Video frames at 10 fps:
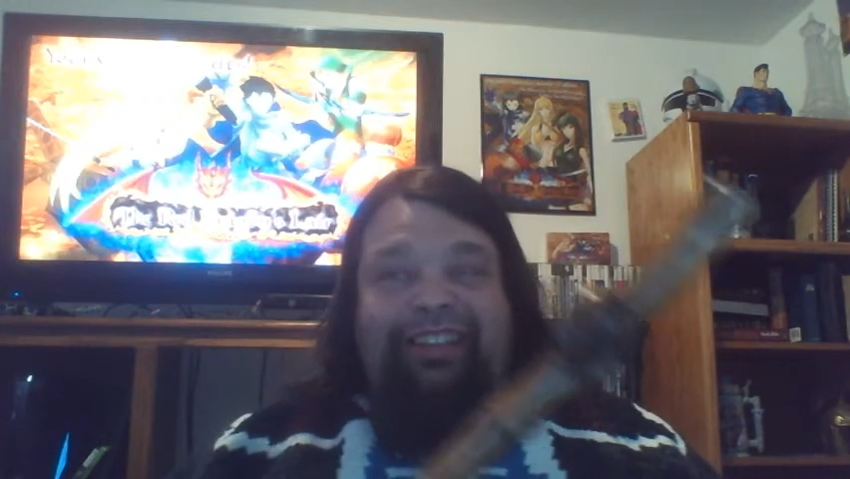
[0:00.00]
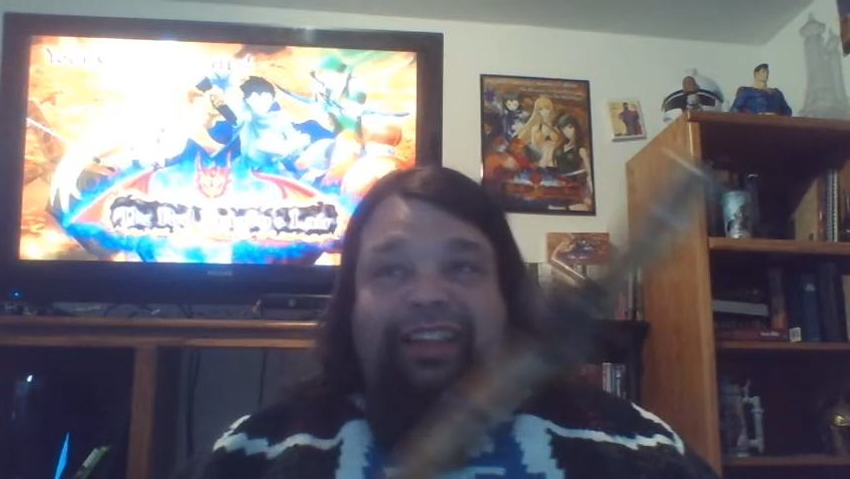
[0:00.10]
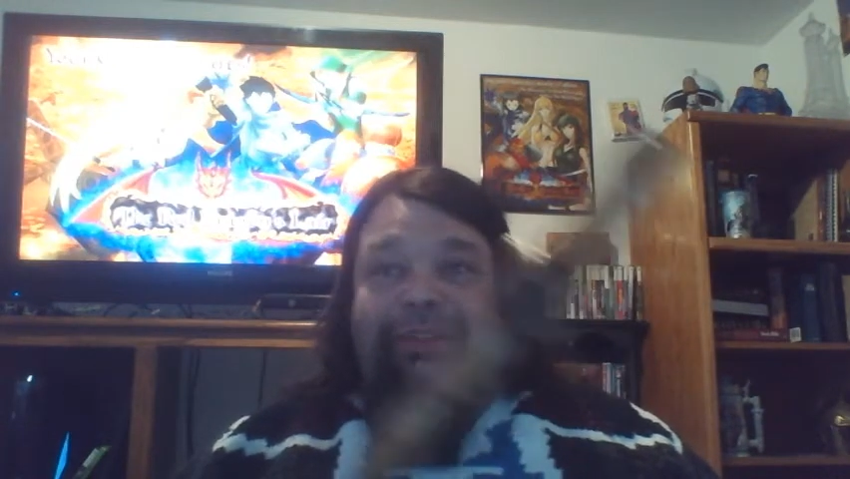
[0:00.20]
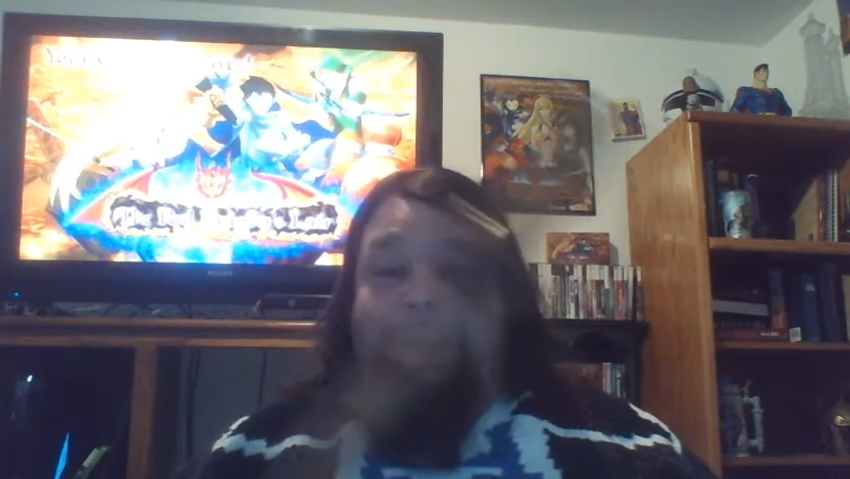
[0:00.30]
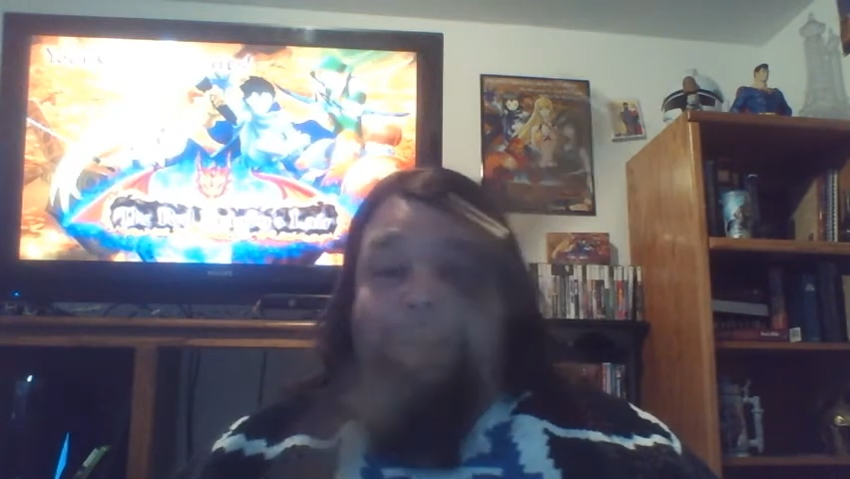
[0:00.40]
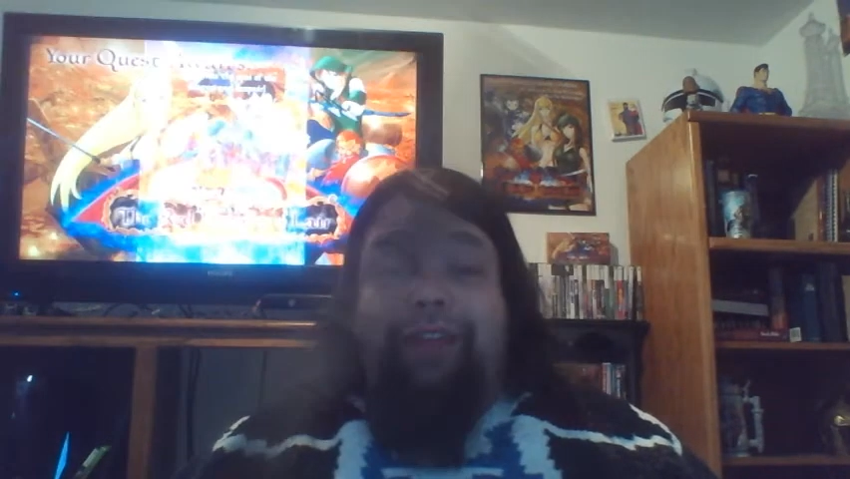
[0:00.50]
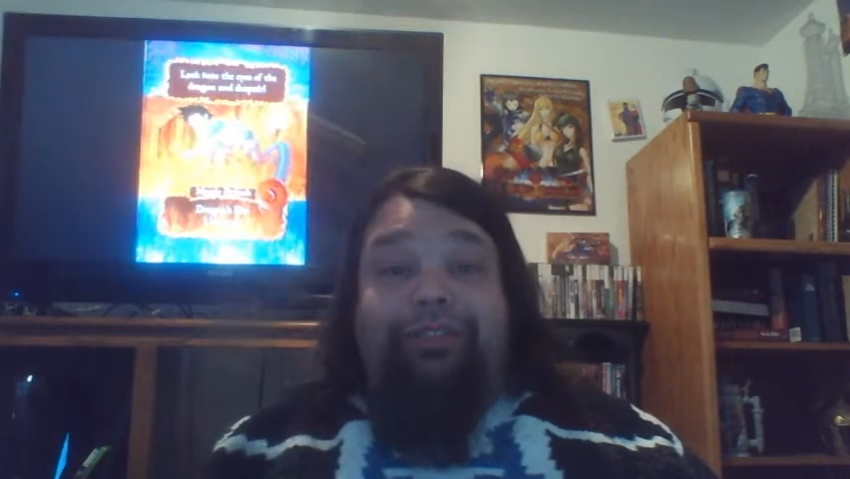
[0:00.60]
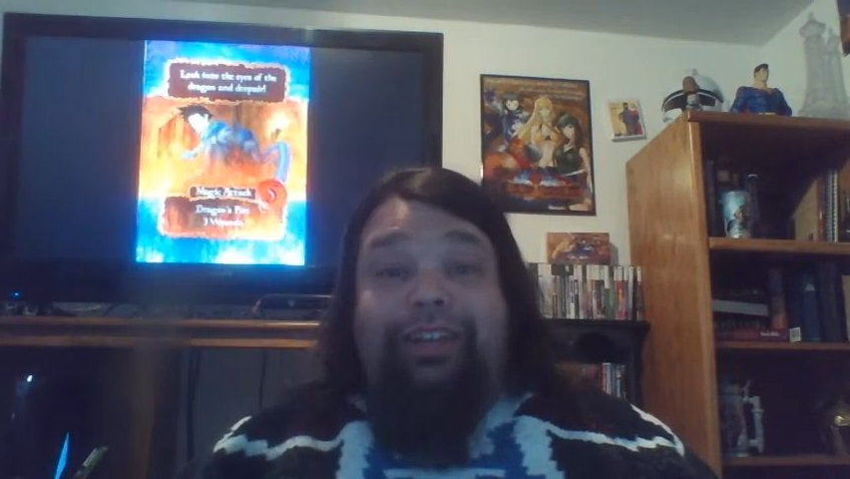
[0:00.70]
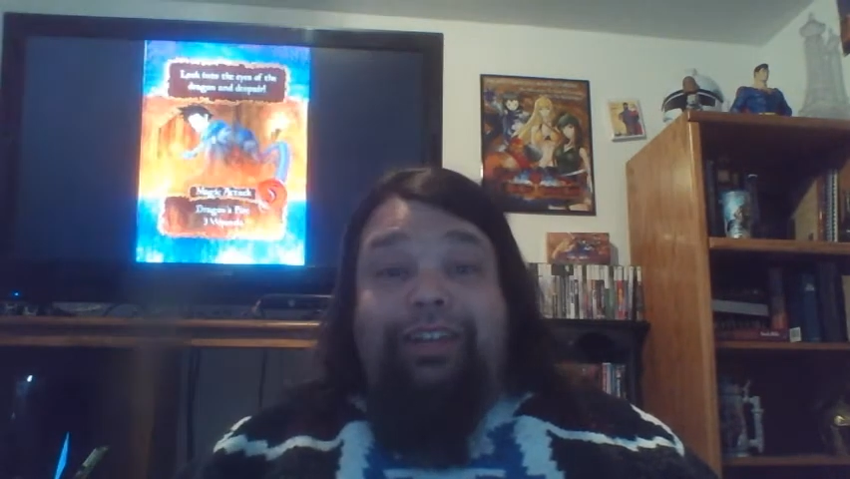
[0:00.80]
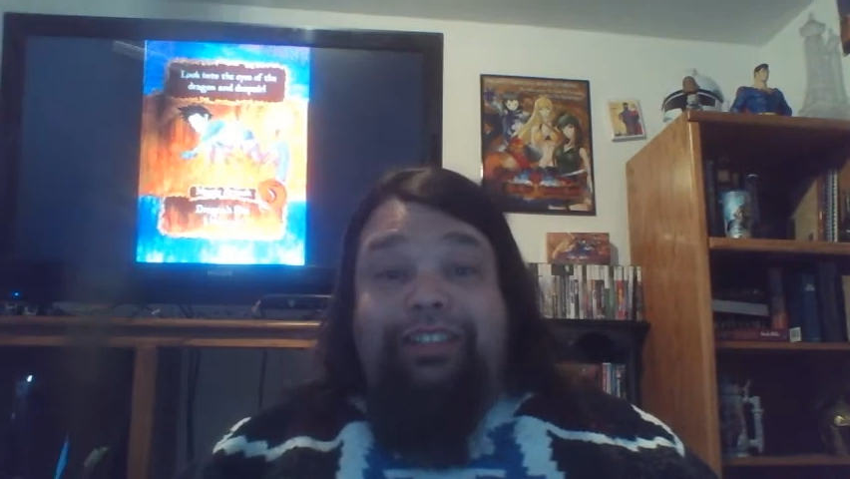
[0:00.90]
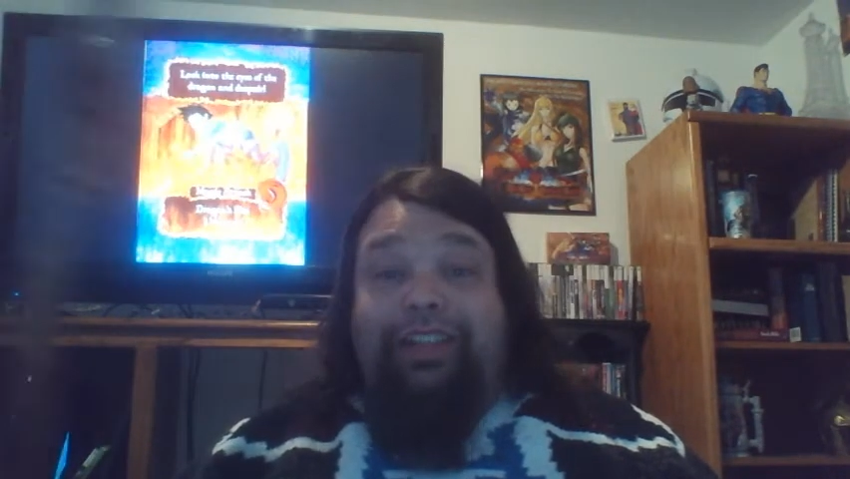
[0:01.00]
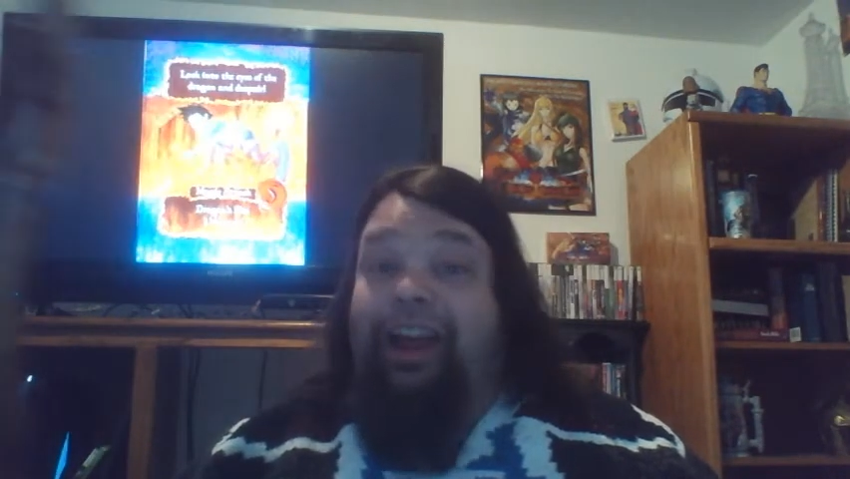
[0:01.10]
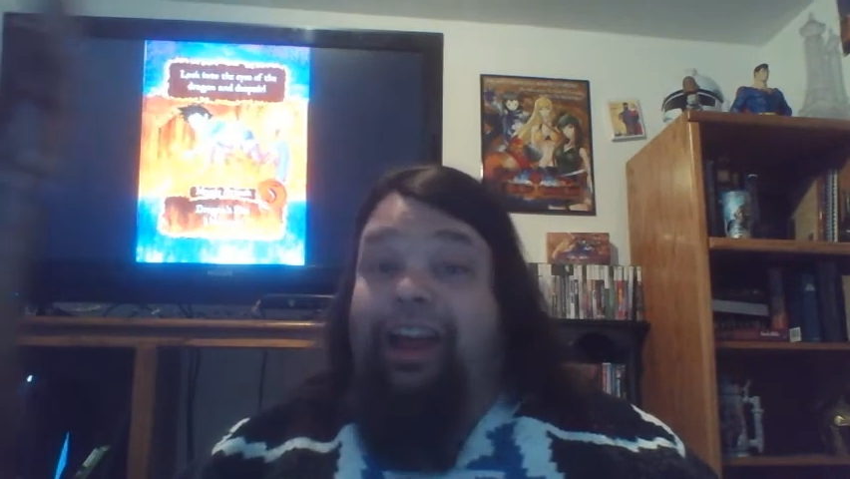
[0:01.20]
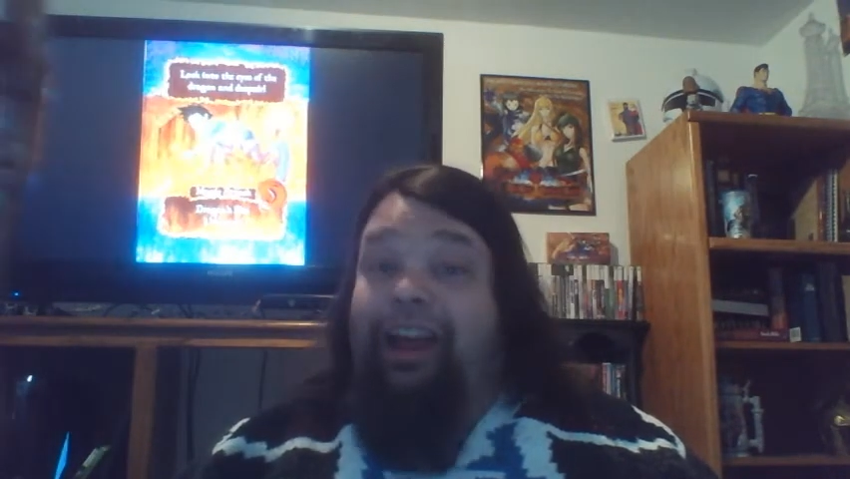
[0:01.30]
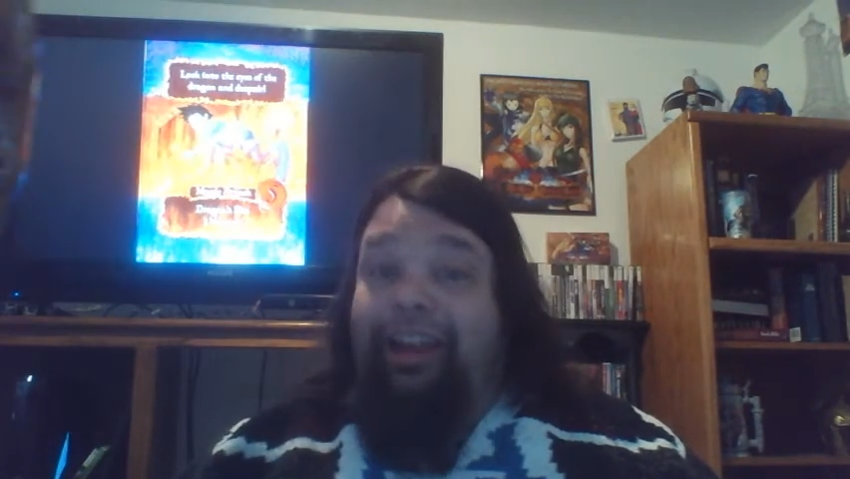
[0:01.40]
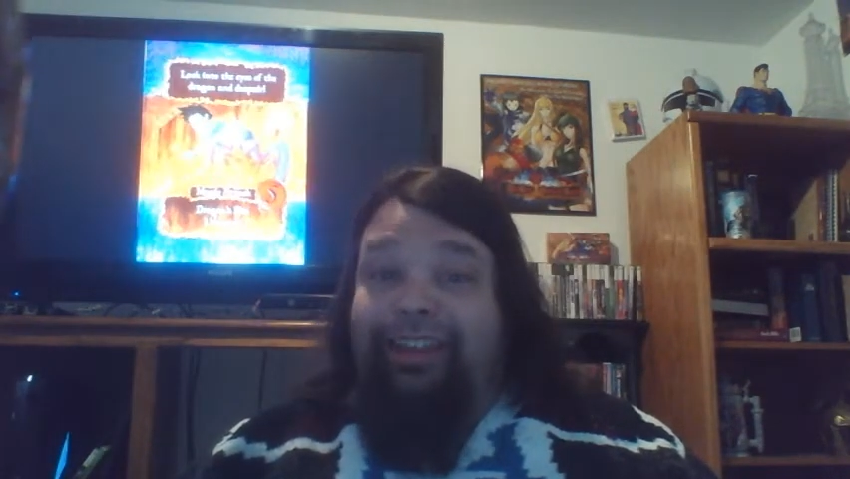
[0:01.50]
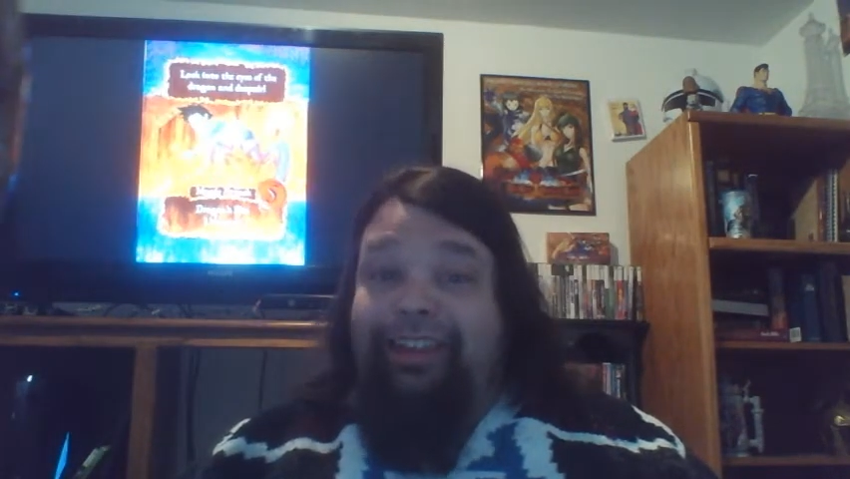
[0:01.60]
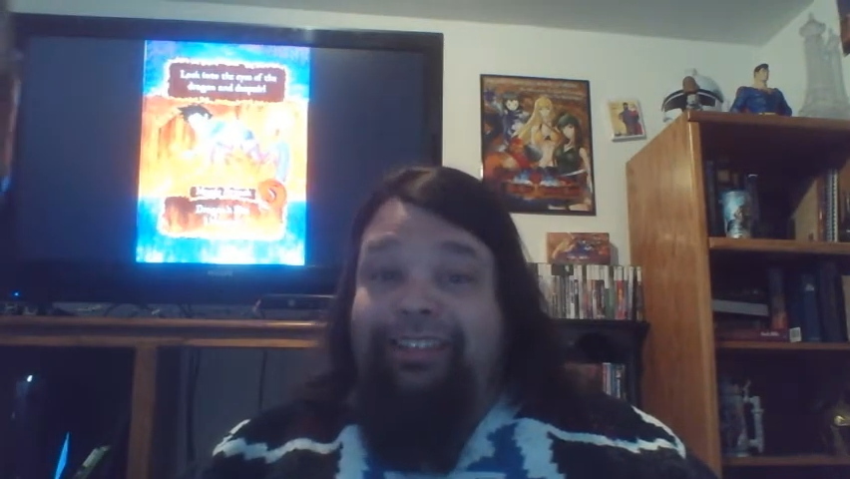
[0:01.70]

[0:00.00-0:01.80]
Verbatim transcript: that my friends and I